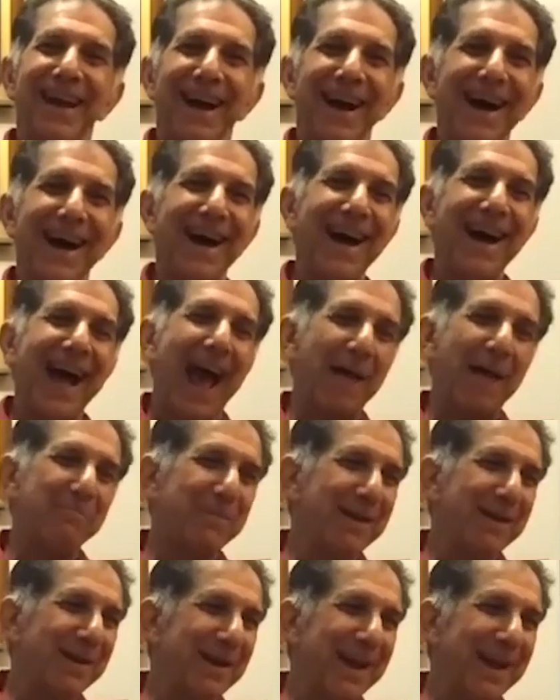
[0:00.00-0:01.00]
uh,
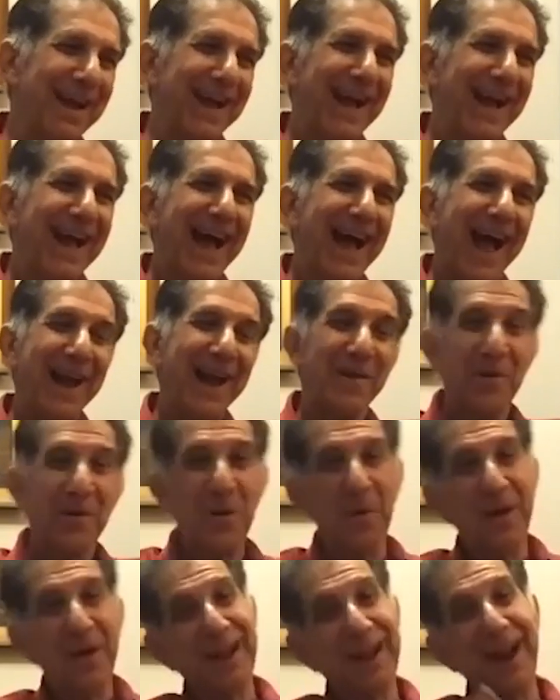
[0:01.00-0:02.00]
happened. I don't
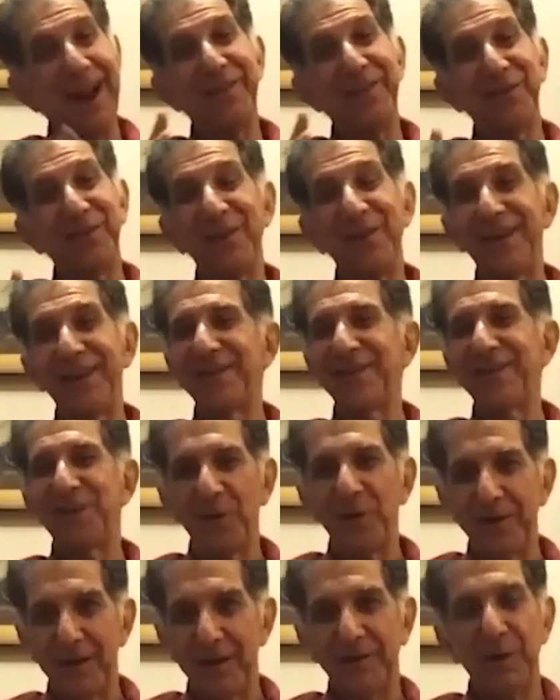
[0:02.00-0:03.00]
know whether I should
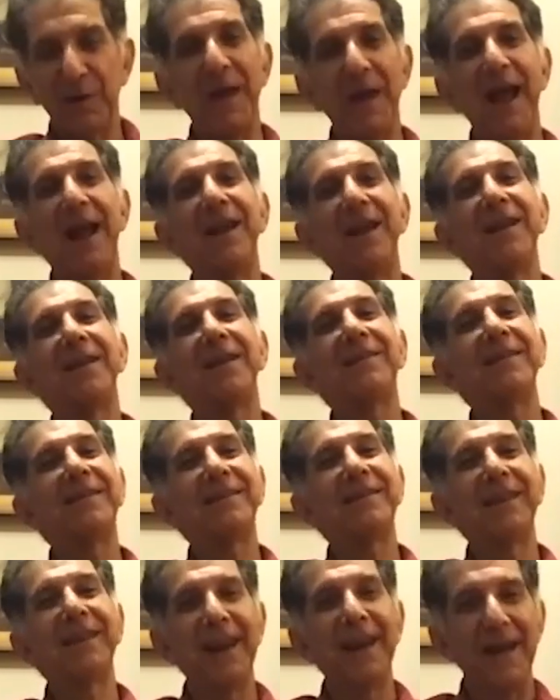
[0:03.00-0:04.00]
disclose it. So my elder
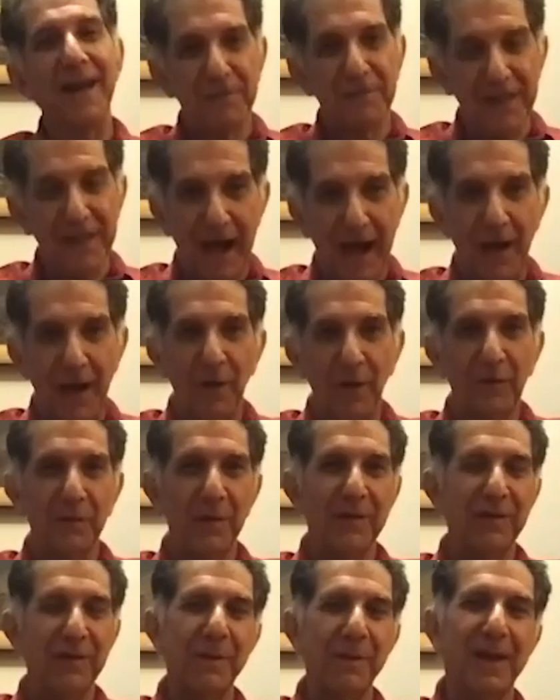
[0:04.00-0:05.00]
sister left the house
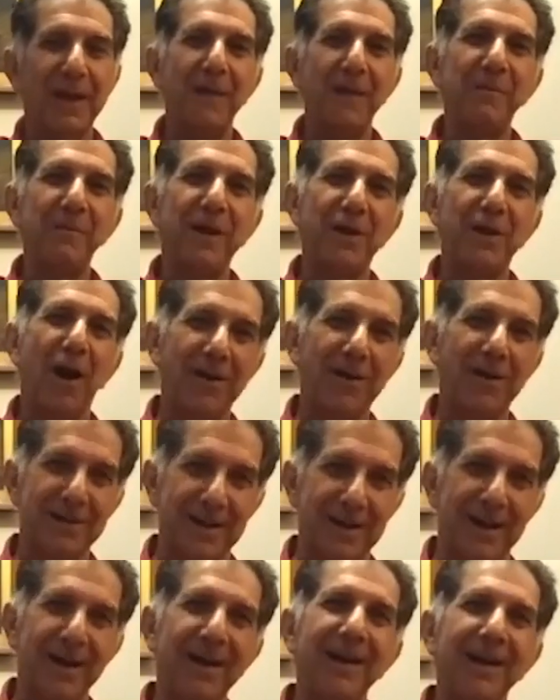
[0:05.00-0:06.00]
when she became a
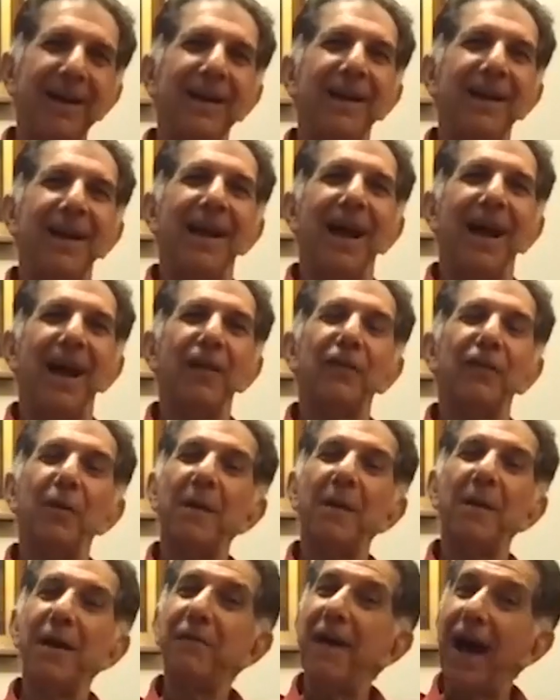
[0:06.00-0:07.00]
doctor and so
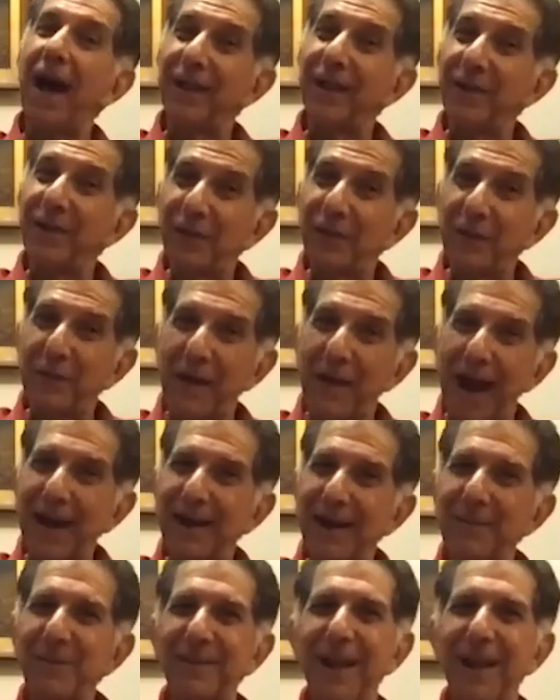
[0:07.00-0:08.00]
my father used to
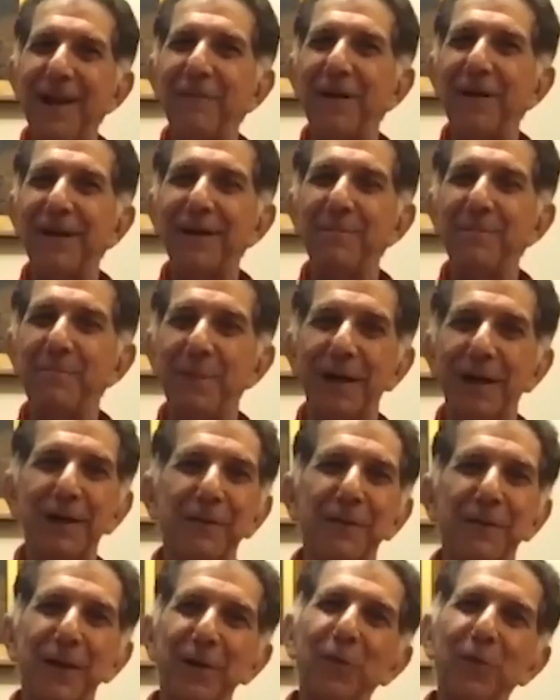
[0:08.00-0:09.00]
find himself at the brink
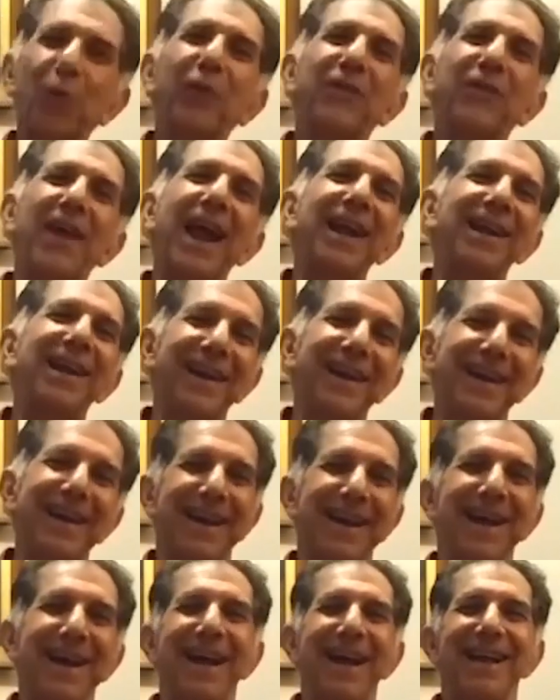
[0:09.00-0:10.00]
of a loose end.
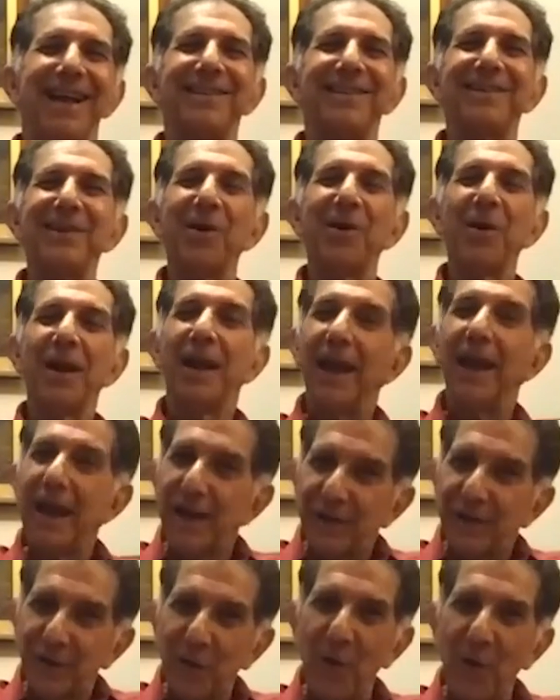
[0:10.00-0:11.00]
So
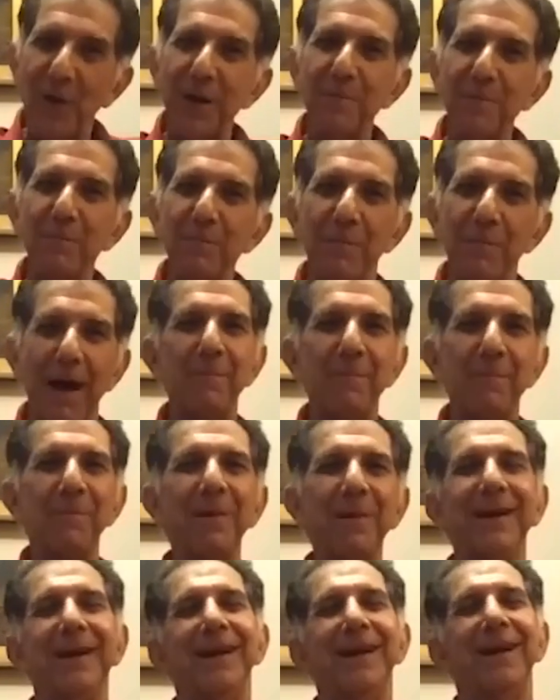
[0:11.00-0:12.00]
he told
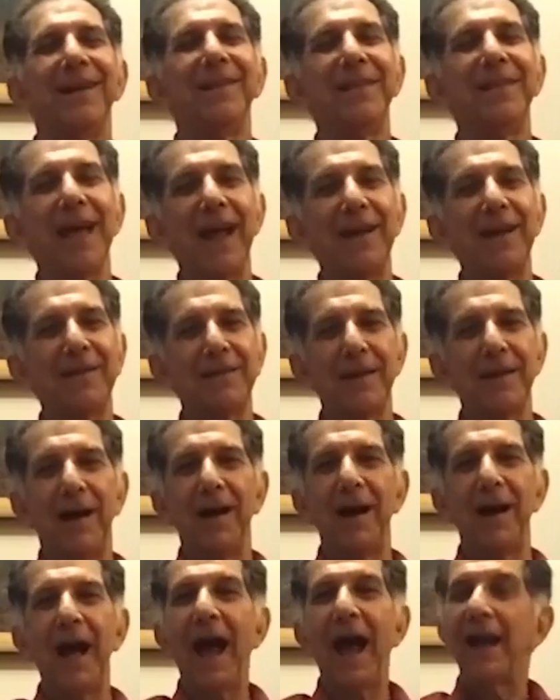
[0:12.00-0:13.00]
mom that
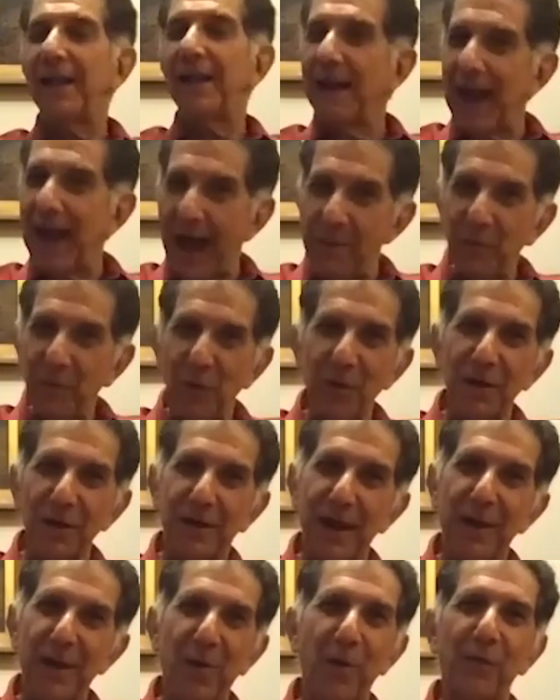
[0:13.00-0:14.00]
uh, I think I'm going
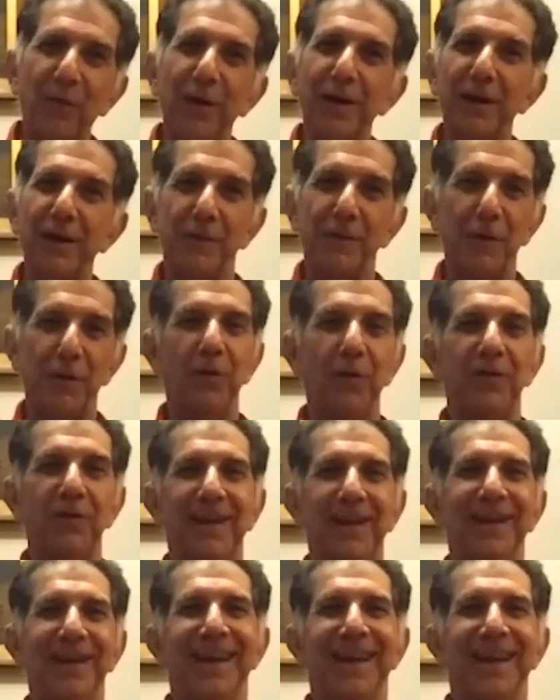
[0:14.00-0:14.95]
to take over Navroz.